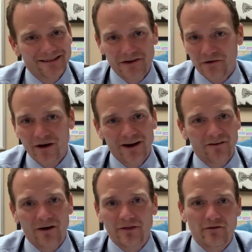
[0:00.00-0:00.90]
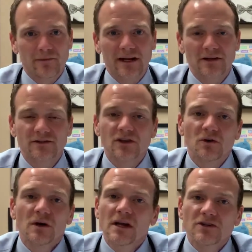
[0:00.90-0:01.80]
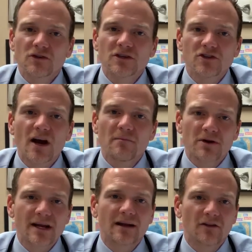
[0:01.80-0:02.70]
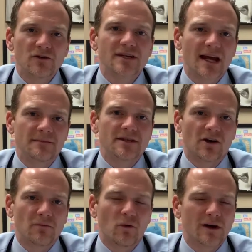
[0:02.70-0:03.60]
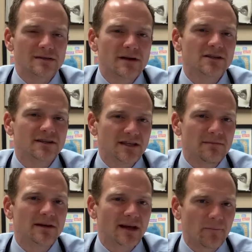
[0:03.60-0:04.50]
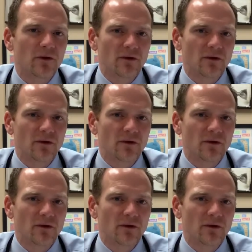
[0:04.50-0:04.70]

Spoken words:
You're running around with everybody else. So just try and protect those times that are important, especially sleeping time.